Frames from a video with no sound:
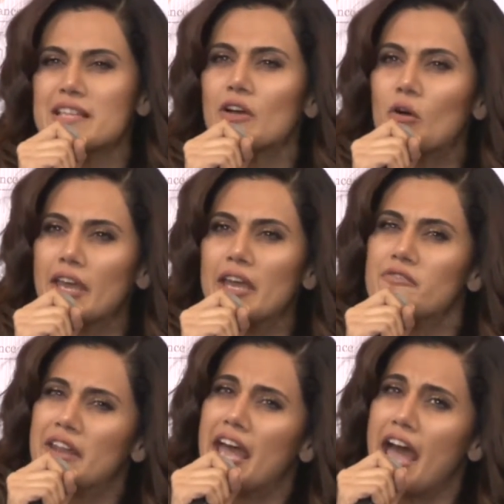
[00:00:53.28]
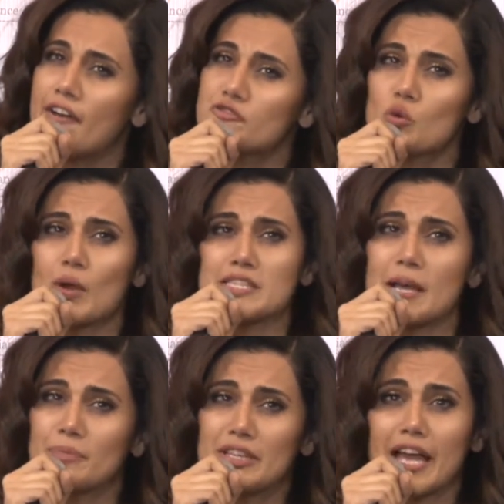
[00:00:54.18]
like, okay, when I have to wear
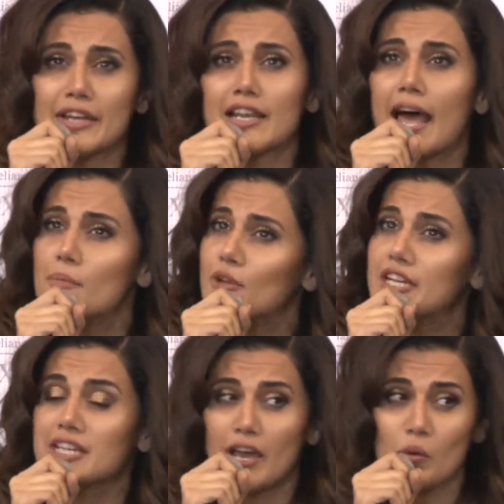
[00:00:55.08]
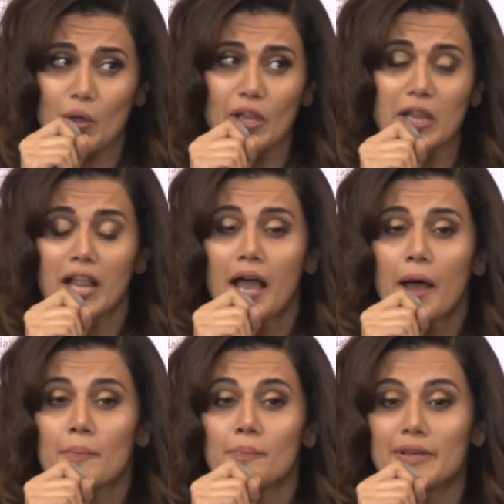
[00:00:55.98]
something that elaborate, I will.
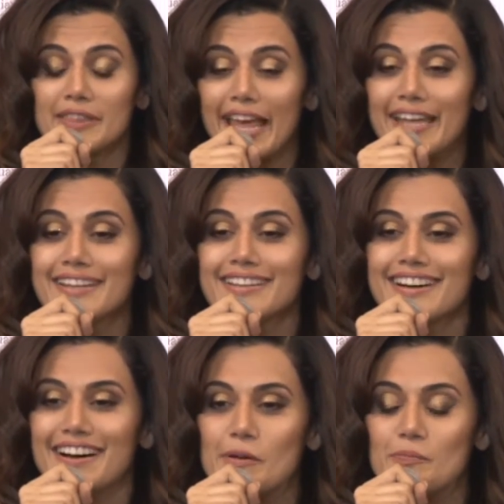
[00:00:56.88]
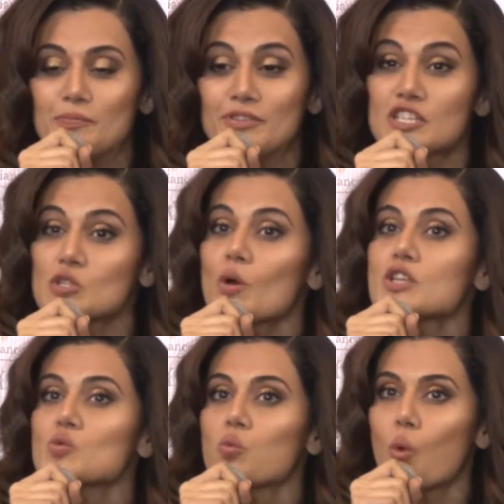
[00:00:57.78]
But then this
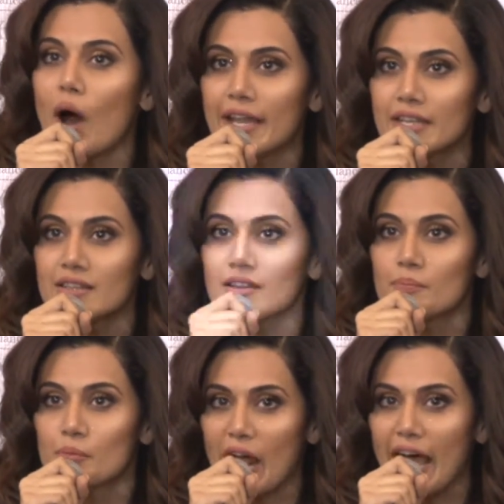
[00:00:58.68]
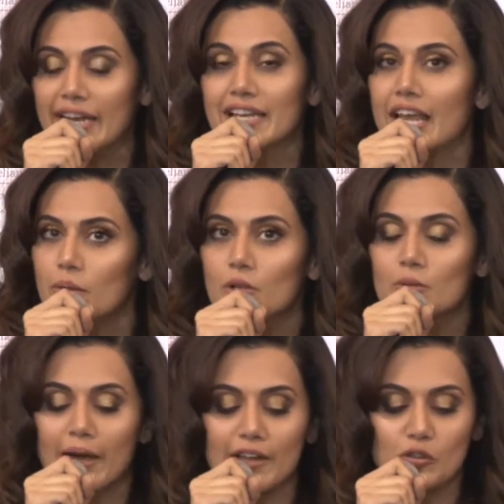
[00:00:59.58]
was one brand
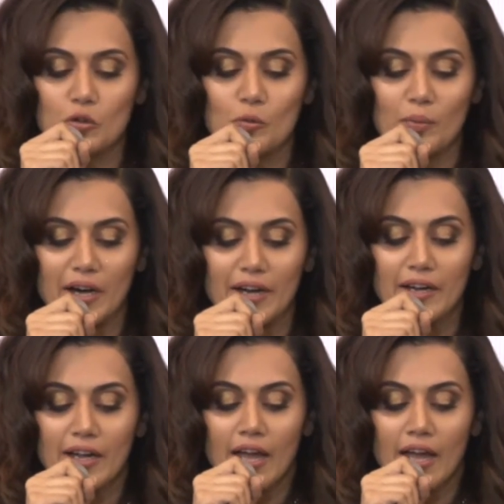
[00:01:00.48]
labeled by Ritu Kumar